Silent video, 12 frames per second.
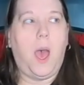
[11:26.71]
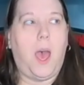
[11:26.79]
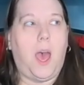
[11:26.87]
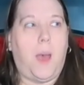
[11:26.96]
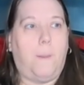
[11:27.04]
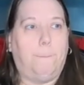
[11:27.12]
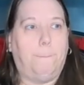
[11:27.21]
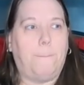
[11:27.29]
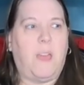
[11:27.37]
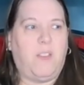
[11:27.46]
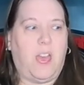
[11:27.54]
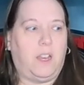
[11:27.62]
Um,
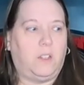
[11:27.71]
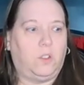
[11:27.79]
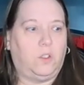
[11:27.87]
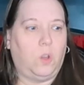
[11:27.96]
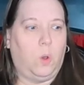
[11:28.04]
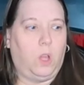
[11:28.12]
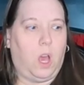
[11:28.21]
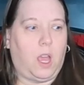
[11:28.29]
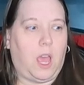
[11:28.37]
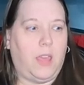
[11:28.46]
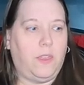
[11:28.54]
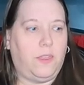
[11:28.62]
I've had it so
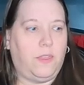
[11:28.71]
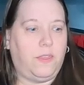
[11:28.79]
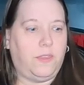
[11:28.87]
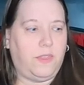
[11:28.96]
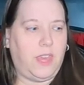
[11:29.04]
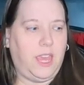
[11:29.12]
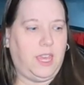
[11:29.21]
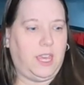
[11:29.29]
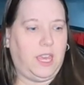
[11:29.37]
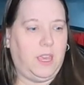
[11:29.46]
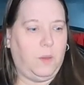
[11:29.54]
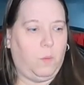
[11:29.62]
long. I
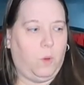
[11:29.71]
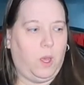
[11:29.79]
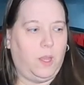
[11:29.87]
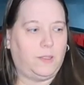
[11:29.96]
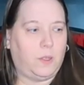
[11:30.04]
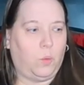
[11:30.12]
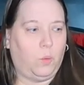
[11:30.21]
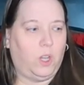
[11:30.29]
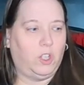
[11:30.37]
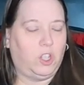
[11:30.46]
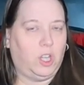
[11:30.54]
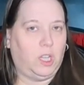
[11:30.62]
think it was
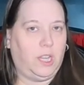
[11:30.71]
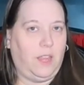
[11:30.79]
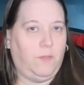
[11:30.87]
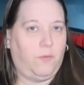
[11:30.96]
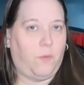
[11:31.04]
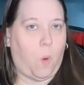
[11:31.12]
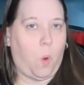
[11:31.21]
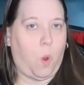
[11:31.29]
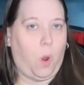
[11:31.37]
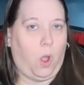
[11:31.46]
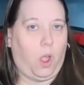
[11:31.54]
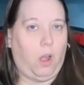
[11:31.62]
originally
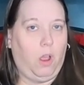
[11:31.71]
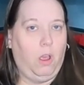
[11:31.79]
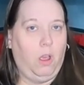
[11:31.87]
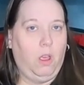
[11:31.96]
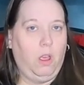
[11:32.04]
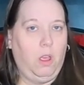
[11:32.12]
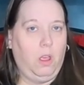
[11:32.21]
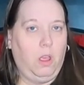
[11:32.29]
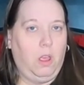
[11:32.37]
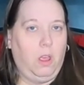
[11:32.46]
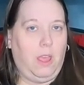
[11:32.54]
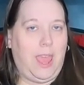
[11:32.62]
for
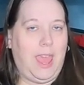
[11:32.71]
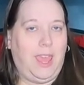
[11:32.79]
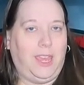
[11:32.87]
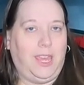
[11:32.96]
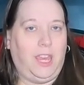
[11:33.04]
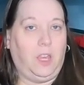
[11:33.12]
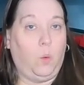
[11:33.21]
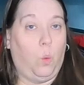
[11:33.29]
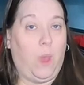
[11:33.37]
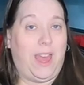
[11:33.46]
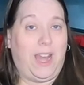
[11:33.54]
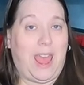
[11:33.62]
hanging
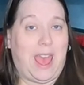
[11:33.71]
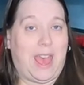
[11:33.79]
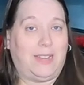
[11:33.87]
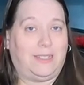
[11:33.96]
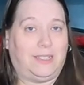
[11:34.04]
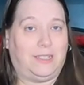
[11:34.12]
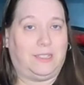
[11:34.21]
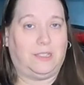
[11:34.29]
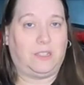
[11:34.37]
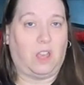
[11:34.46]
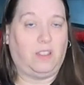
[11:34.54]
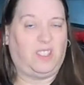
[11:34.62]
wet
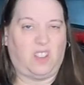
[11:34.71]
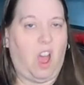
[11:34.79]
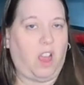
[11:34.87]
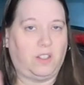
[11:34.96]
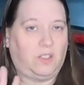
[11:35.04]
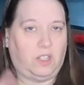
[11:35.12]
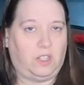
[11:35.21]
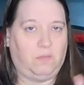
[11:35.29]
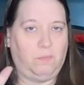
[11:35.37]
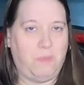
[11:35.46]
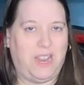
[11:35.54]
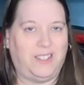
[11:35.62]
hats, socks,
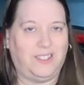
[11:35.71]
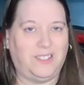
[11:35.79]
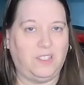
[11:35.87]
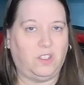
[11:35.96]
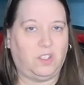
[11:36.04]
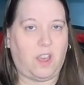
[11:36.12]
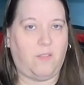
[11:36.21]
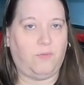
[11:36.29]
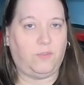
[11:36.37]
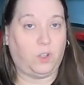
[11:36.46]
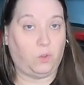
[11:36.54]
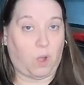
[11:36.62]
and mittens and stuff
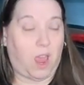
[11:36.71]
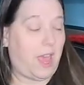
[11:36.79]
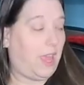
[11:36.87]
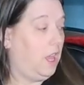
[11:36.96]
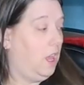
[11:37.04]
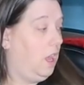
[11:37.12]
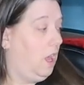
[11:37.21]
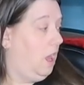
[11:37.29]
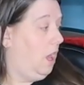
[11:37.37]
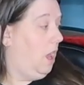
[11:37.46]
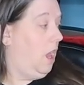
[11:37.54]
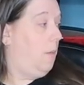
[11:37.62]
to dry
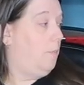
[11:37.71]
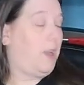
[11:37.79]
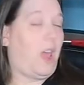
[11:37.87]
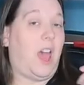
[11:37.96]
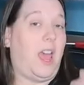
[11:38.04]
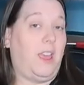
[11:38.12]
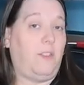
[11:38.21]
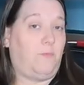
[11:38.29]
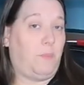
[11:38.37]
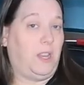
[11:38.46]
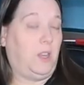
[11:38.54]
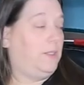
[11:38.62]
but
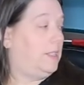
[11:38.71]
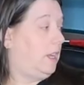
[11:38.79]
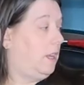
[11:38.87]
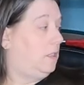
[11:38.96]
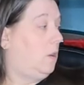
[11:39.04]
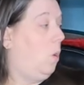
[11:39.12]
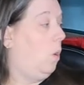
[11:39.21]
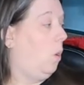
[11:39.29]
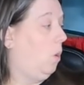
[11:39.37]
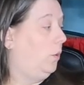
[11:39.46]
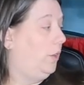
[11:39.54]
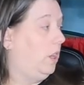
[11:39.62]
I've been using it to
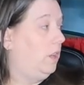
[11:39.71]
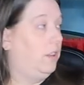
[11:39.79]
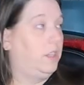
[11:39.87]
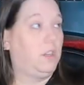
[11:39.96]
hold the